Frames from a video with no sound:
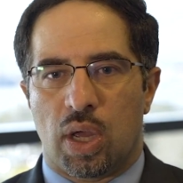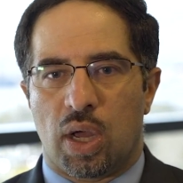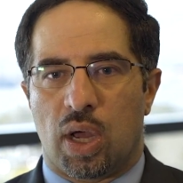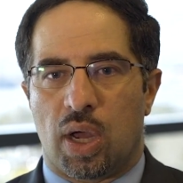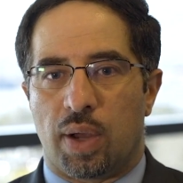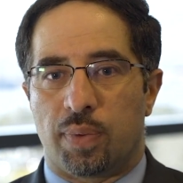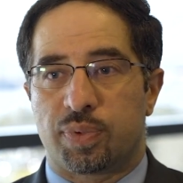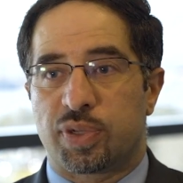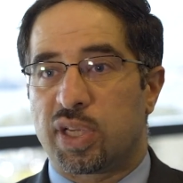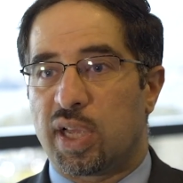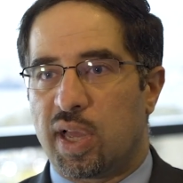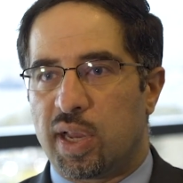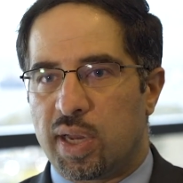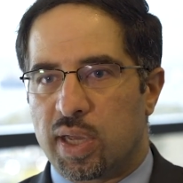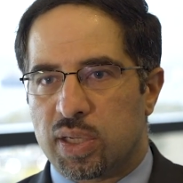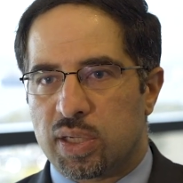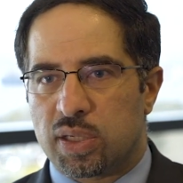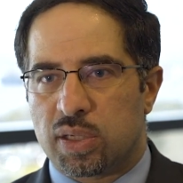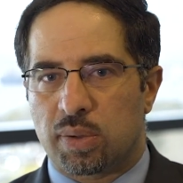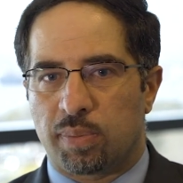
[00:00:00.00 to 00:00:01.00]

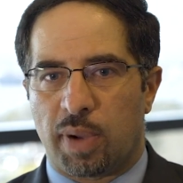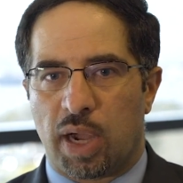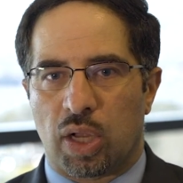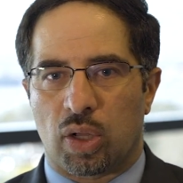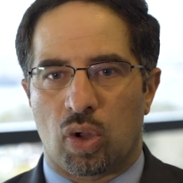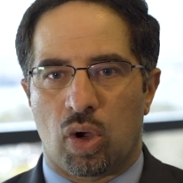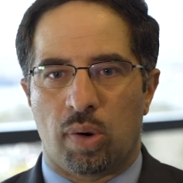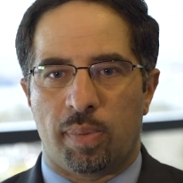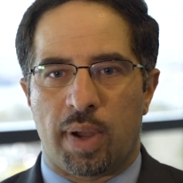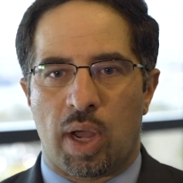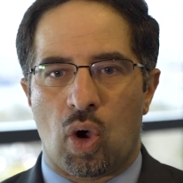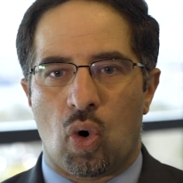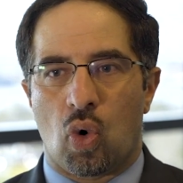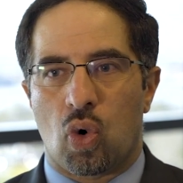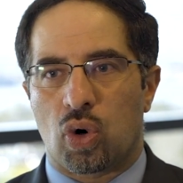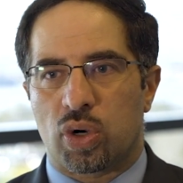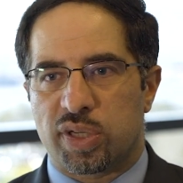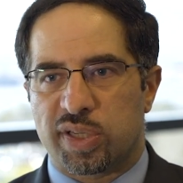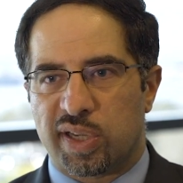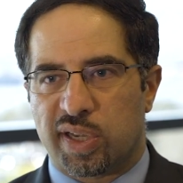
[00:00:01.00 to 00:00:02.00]
CNS myeloma
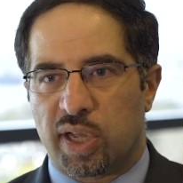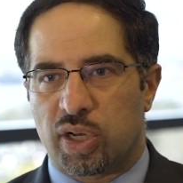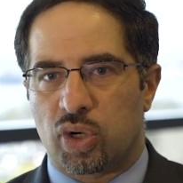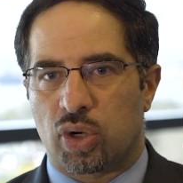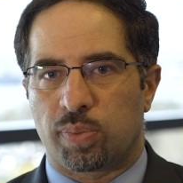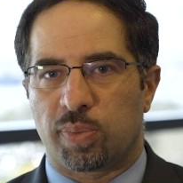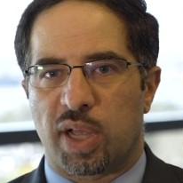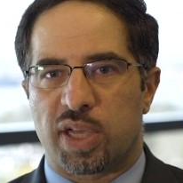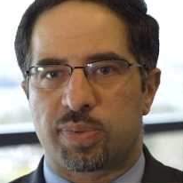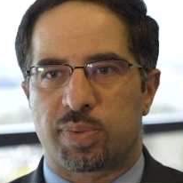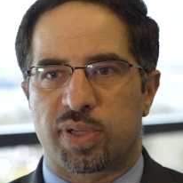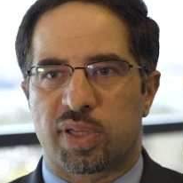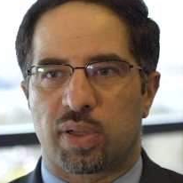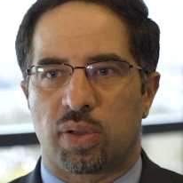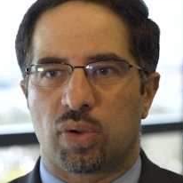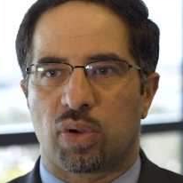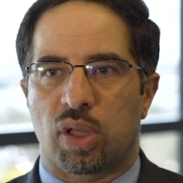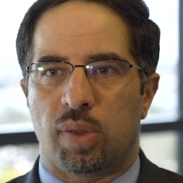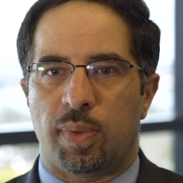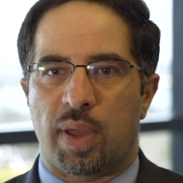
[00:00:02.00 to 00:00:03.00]
or secondary plasma
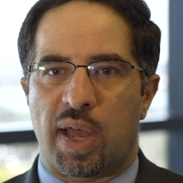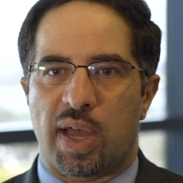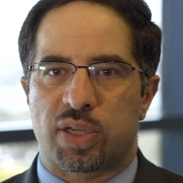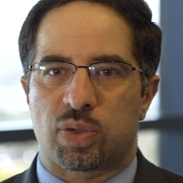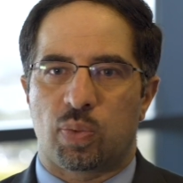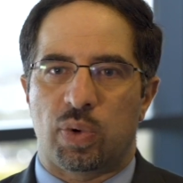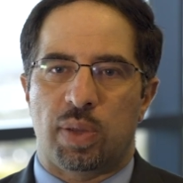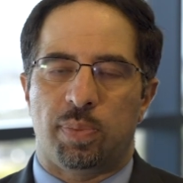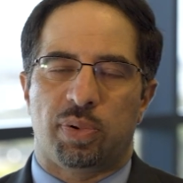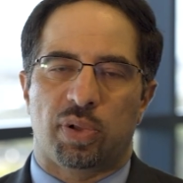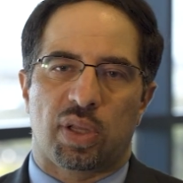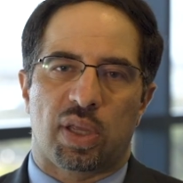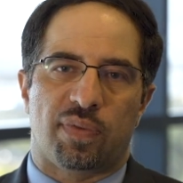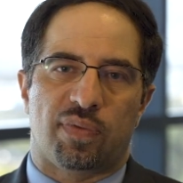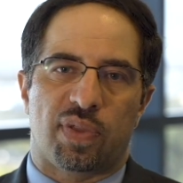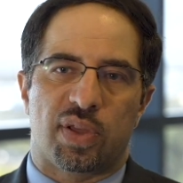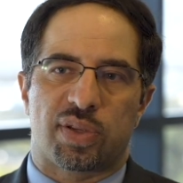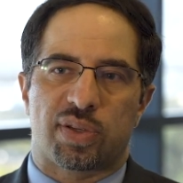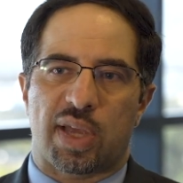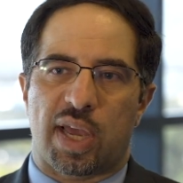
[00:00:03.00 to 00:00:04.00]
cell leukemia, as we
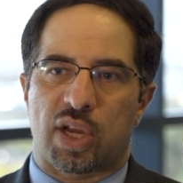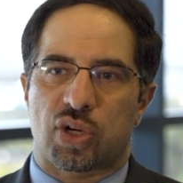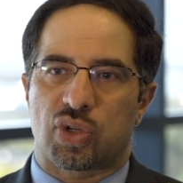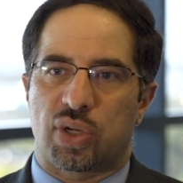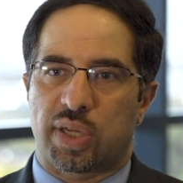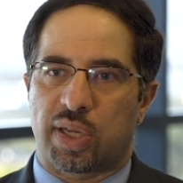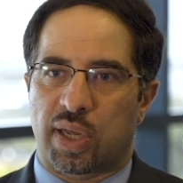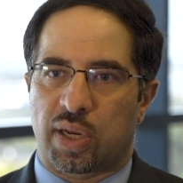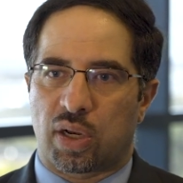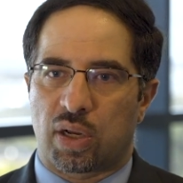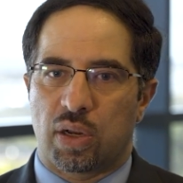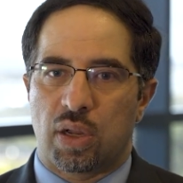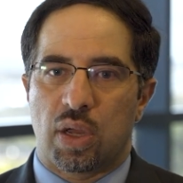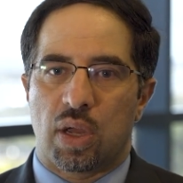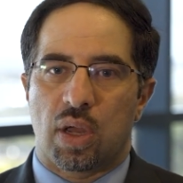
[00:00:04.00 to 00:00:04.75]
believe this actually can